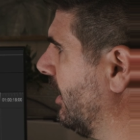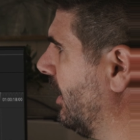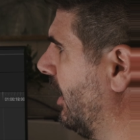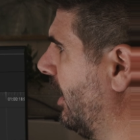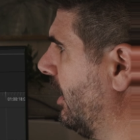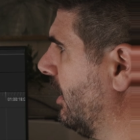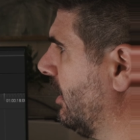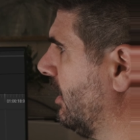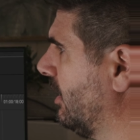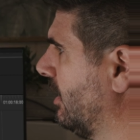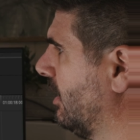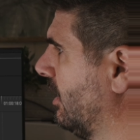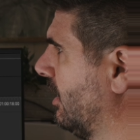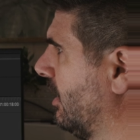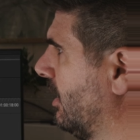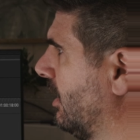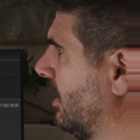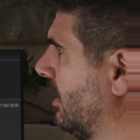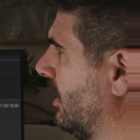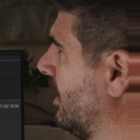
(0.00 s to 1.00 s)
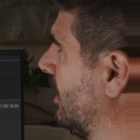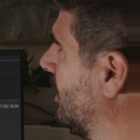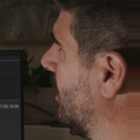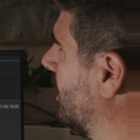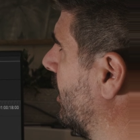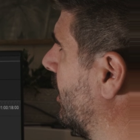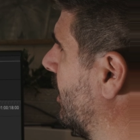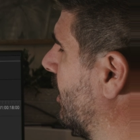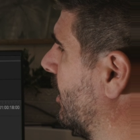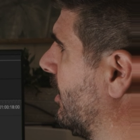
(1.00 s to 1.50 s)
yeah,
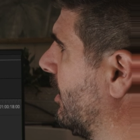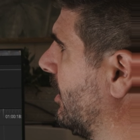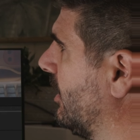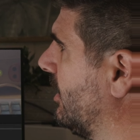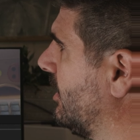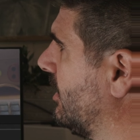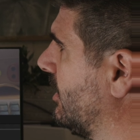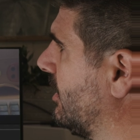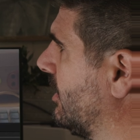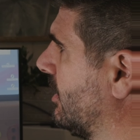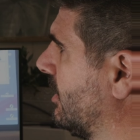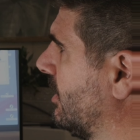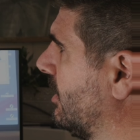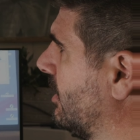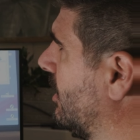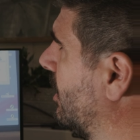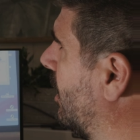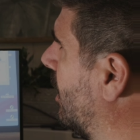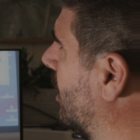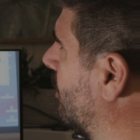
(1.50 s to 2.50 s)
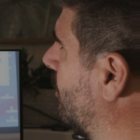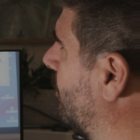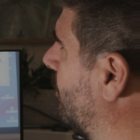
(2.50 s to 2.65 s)
here is our